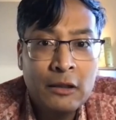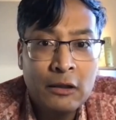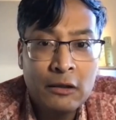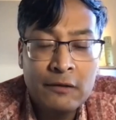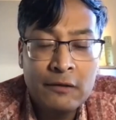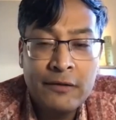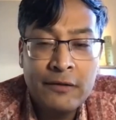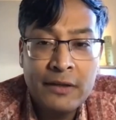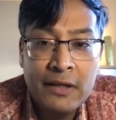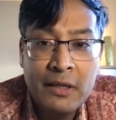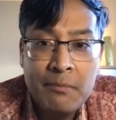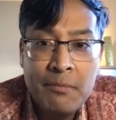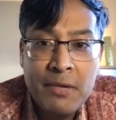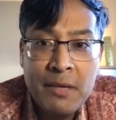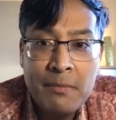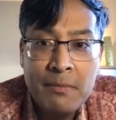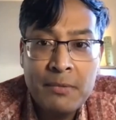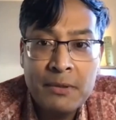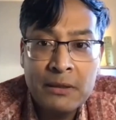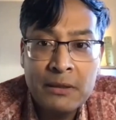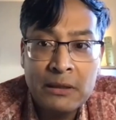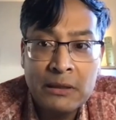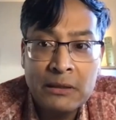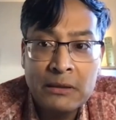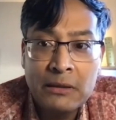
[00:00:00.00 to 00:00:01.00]
look for the
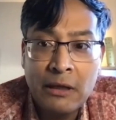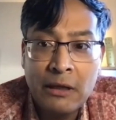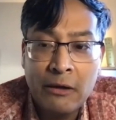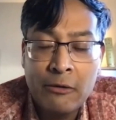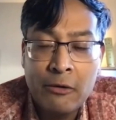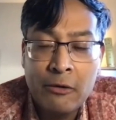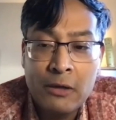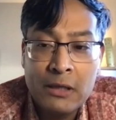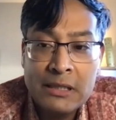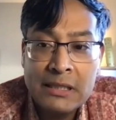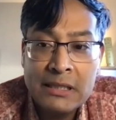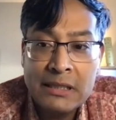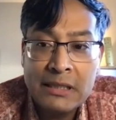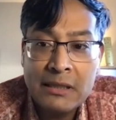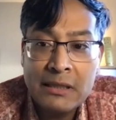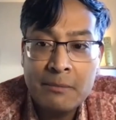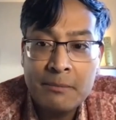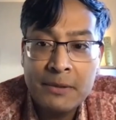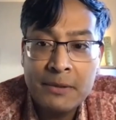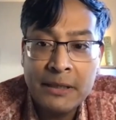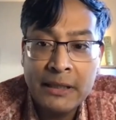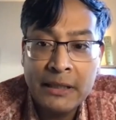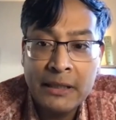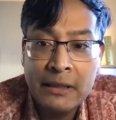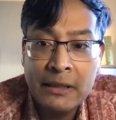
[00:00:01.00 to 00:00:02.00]
people across the
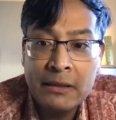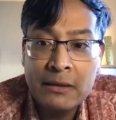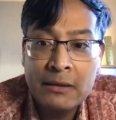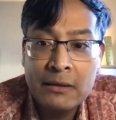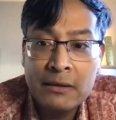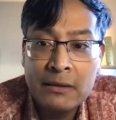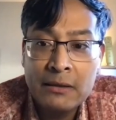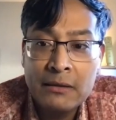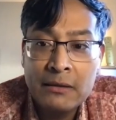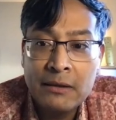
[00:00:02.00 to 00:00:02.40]
company